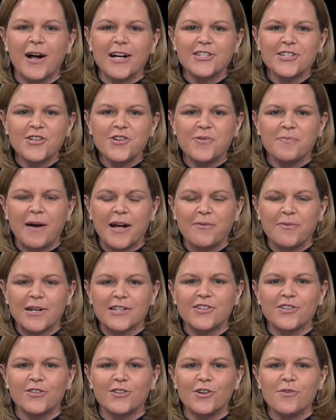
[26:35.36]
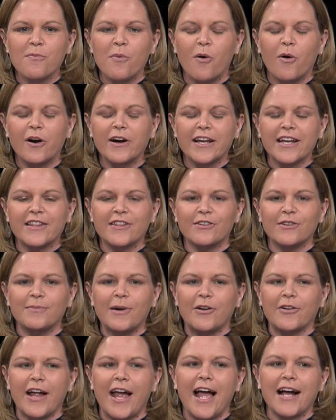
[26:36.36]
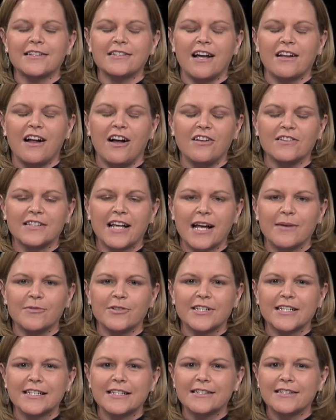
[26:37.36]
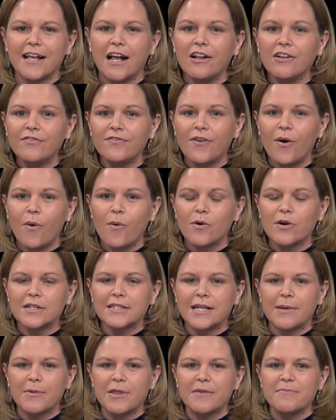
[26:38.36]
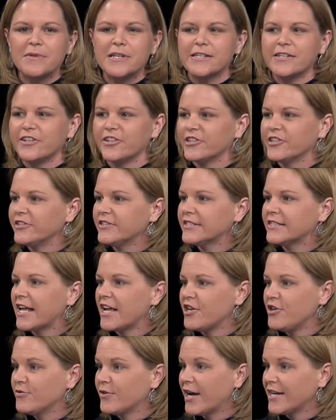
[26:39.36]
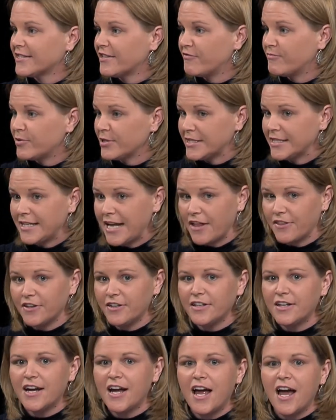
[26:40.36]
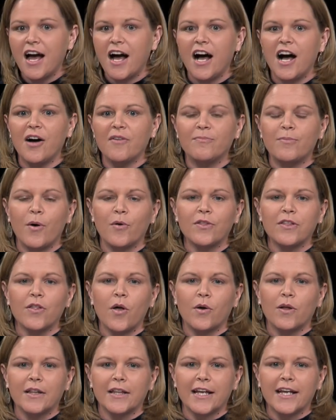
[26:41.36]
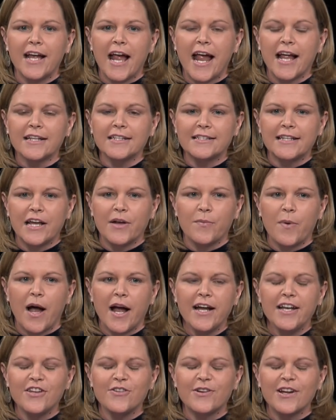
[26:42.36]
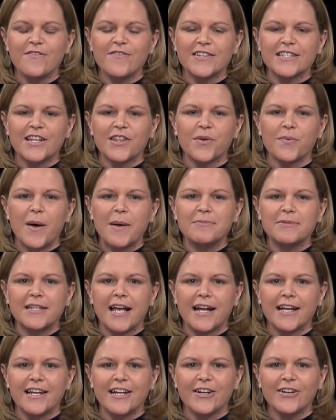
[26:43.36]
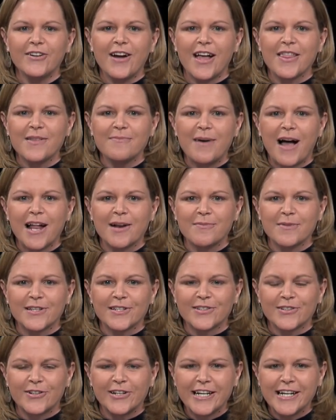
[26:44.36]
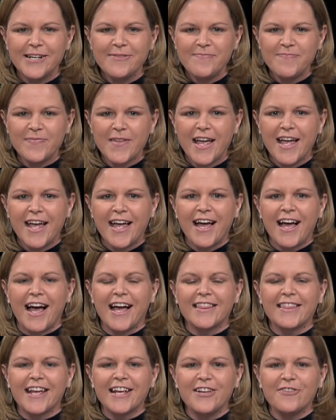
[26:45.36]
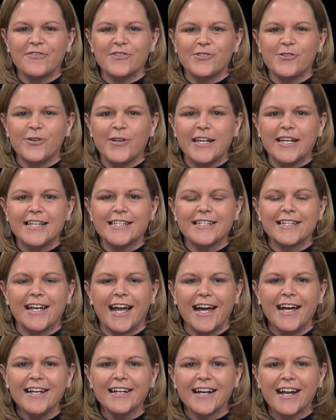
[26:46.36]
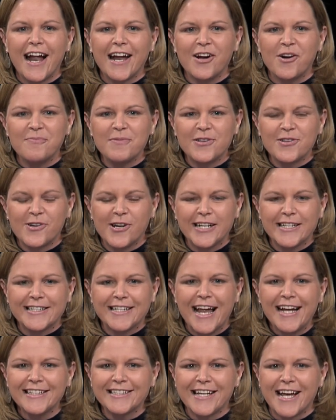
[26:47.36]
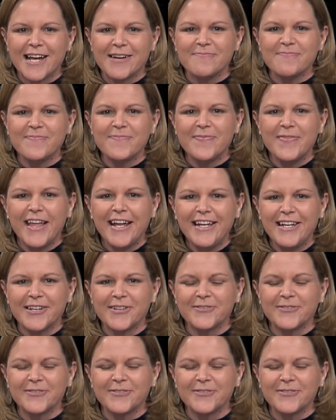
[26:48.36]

watching who might want to learn more either about ACT on Alzheimer's itself or some of the materials that you guys have put together, uh, both locally and statewide, you can visit the website here on the bottom of the screen. I thank you for tuning in tonight, and I hope you join us next time. Thank